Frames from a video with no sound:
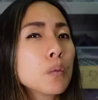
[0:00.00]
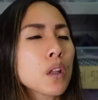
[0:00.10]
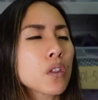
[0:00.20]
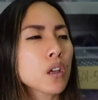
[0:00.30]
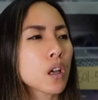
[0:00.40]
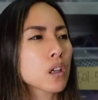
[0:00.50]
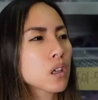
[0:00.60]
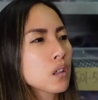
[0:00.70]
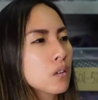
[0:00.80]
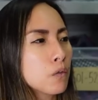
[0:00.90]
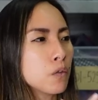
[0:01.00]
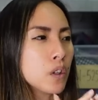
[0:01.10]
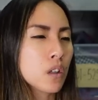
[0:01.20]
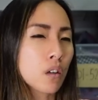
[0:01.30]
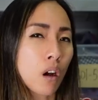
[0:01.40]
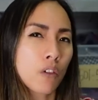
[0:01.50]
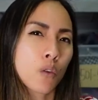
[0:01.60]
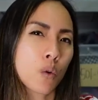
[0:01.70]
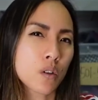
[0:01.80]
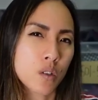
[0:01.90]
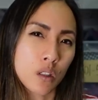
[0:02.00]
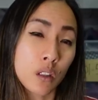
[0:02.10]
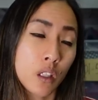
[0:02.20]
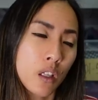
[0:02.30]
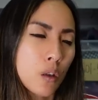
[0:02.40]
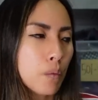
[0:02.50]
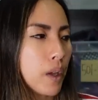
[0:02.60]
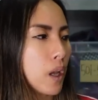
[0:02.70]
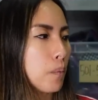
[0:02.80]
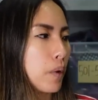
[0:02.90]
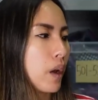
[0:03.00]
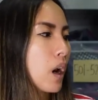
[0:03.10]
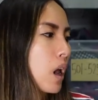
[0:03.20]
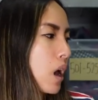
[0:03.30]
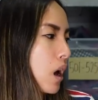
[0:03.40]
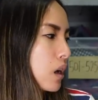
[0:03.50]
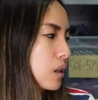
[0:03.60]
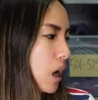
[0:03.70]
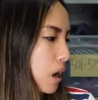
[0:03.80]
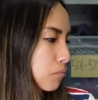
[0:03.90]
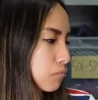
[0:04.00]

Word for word: I think I can veer off course a little bit, but yeah.